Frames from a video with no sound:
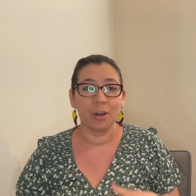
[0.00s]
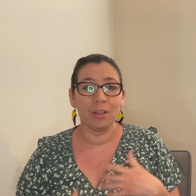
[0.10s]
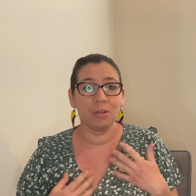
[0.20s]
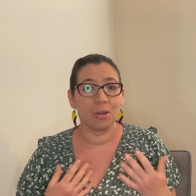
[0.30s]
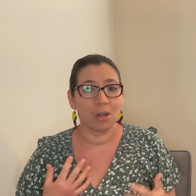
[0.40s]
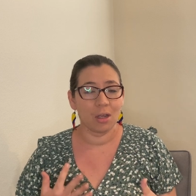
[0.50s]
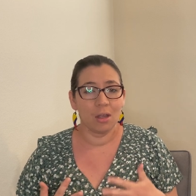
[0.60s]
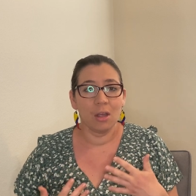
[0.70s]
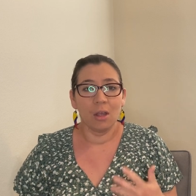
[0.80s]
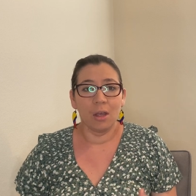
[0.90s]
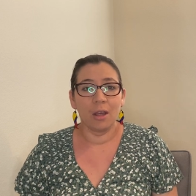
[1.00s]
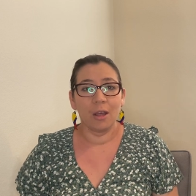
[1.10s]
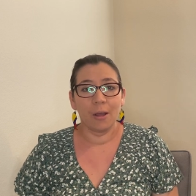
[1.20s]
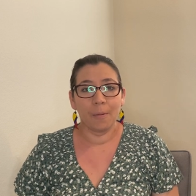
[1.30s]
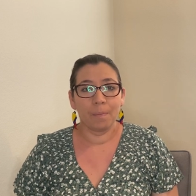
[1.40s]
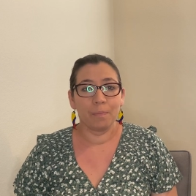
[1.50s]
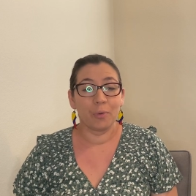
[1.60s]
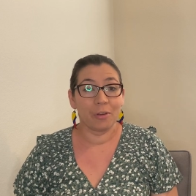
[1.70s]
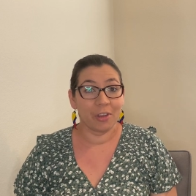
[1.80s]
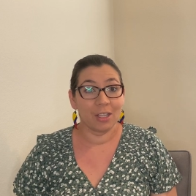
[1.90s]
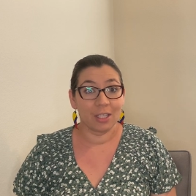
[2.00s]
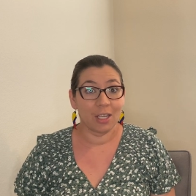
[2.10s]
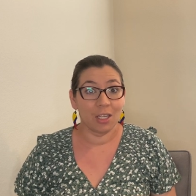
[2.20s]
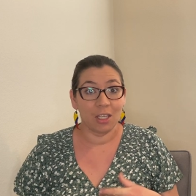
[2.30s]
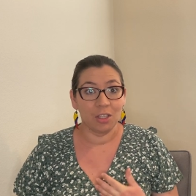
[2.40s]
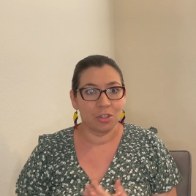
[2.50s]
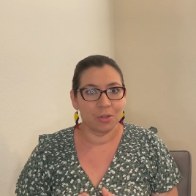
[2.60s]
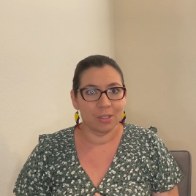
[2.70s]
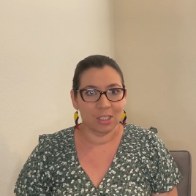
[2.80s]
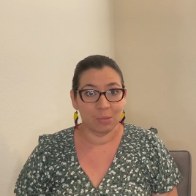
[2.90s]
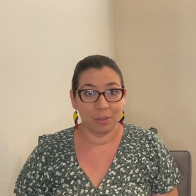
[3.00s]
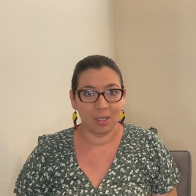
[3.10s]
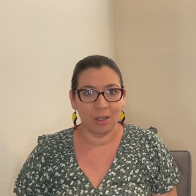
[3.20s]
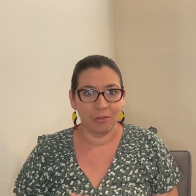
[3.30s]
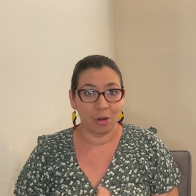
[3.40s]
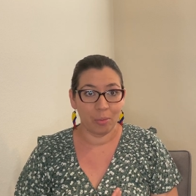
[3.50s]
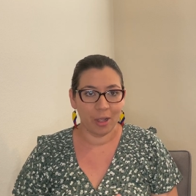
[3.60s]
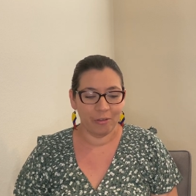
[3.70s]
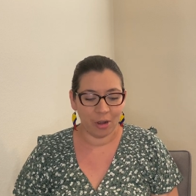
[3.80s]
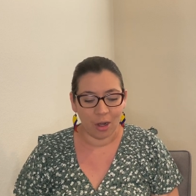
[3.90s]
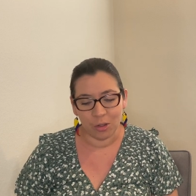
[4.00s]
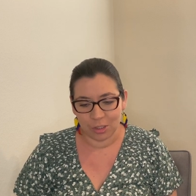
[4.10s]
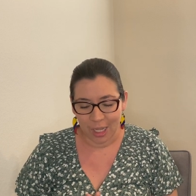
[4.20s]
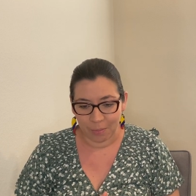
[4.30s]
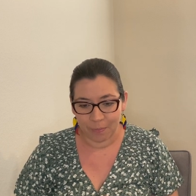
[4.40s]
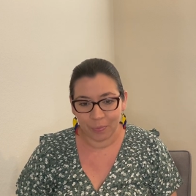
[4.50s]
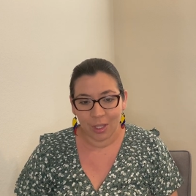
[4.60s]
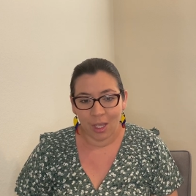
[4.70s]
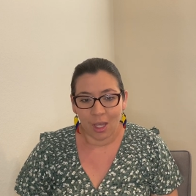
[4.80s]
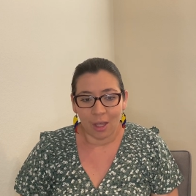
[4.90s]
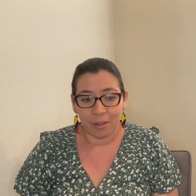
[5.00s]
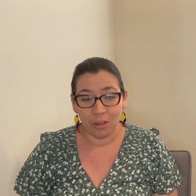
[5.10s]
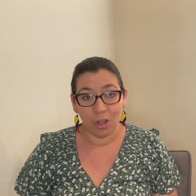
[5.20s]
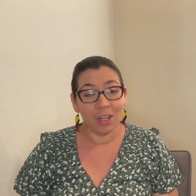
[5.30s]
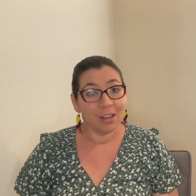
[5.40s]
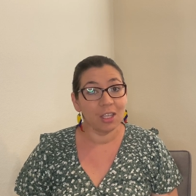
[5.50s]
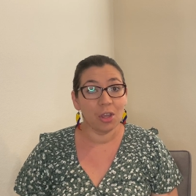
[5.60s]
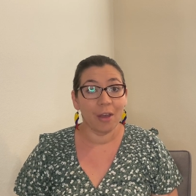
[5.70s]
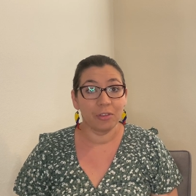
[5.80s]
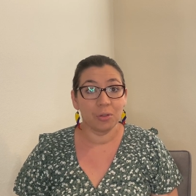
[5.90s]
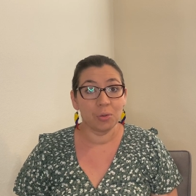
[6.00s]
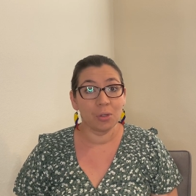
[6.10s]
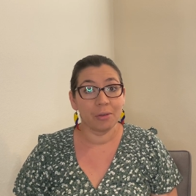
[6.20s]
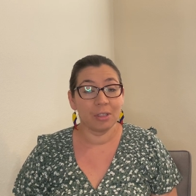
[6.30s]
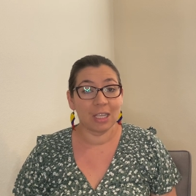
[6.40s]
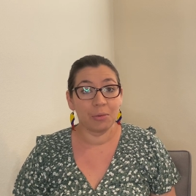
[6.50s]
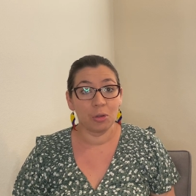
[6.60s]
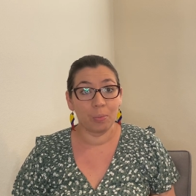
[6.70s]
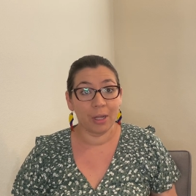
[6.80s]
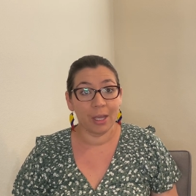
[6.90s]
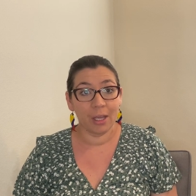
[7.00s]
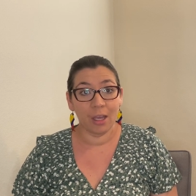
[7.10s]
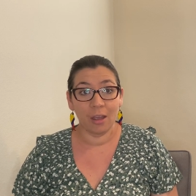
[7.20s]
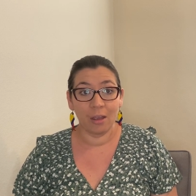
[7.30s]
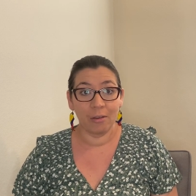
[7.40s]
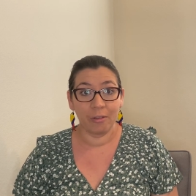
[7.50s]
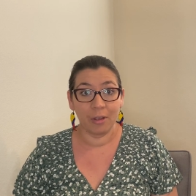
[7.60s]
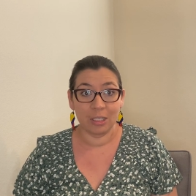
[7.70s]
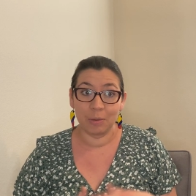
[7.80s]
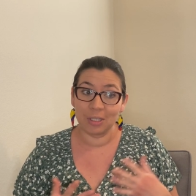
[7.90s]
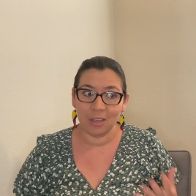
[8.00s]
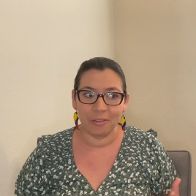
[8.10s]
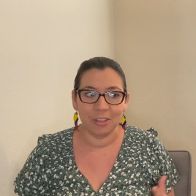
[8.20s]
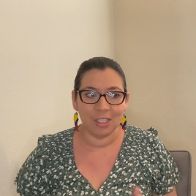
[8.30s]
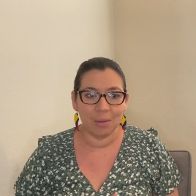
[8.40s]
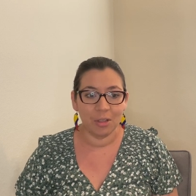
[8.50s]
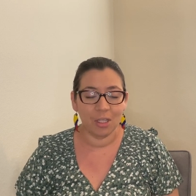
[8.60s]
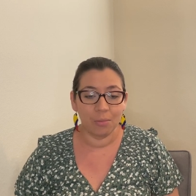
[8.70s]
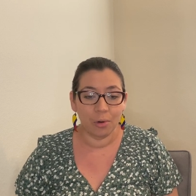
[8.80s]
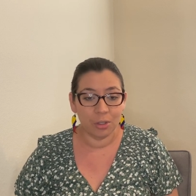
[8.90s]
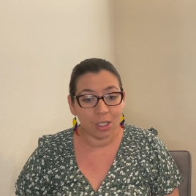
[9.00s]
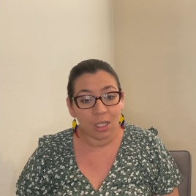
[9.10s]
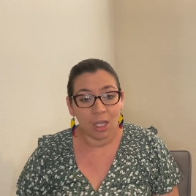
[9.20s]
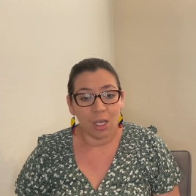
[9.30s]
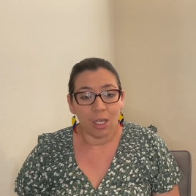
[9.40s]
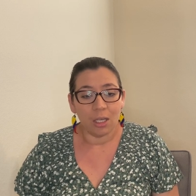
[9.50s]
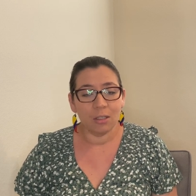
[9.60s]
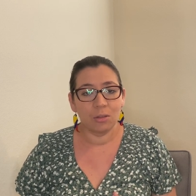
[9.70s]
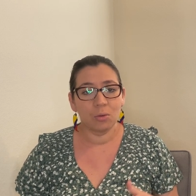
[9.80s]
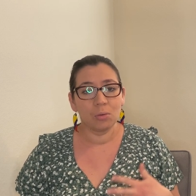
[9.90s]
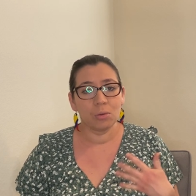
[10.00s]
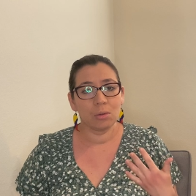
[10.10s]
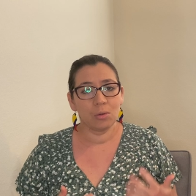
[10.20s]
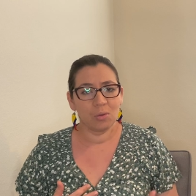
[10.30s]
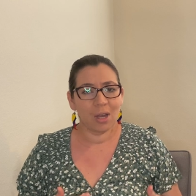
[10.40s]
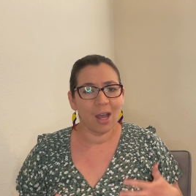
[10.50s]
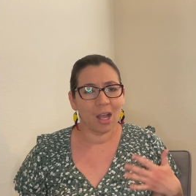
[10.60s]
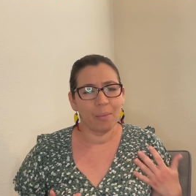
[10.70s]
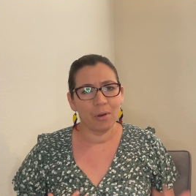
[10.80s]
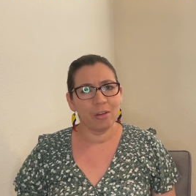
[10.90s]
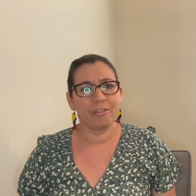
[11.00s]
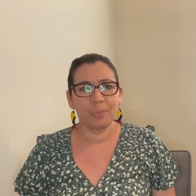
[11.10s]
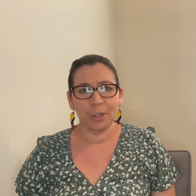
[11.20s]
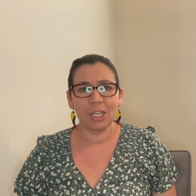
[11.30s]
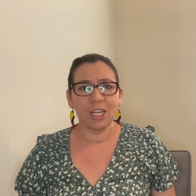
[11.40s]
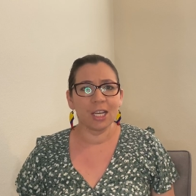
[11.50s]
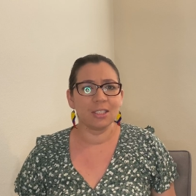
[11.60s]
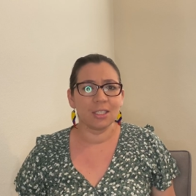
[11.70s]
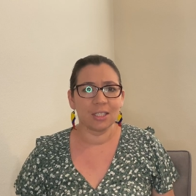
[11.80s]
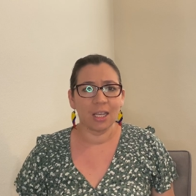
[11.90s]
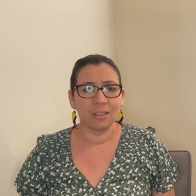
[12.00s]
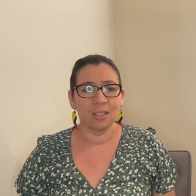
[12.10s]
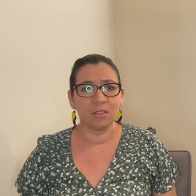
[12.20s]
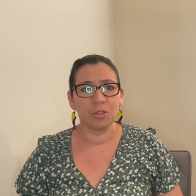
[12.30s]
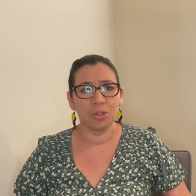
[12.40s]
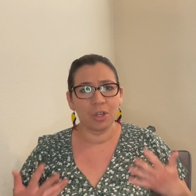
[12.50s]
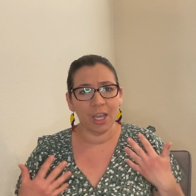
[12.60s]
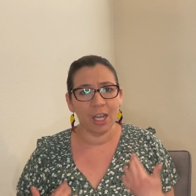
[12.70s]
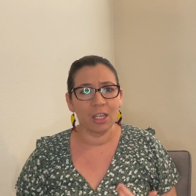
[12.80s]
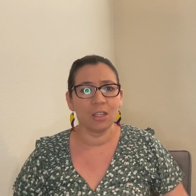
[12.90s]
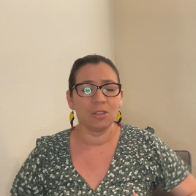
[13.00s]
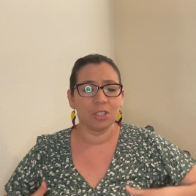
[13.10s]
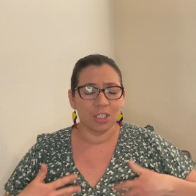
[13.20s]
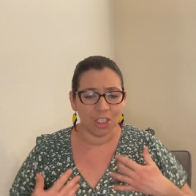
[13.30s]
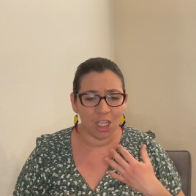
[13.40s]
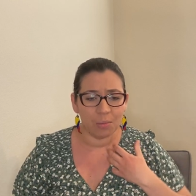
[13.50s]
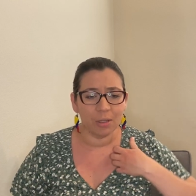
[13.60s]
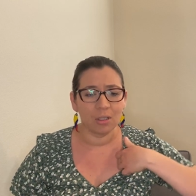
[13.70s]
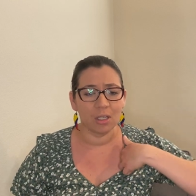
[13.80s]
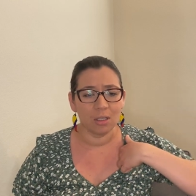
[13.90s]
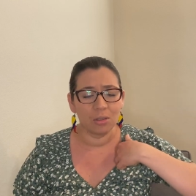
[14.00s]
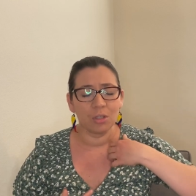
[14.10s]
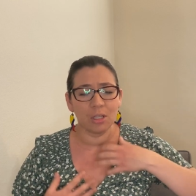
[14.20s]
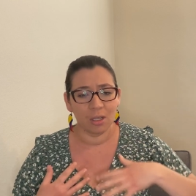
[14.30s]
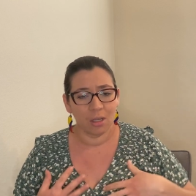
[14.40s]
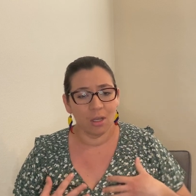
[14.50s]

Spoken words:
and you're gonna prevent any injuries, especially if you're playing for a long time. The other thing you have to do every time you play, especially first time in the morning, is to do a couple of breathing exercises so you get into the shape and into the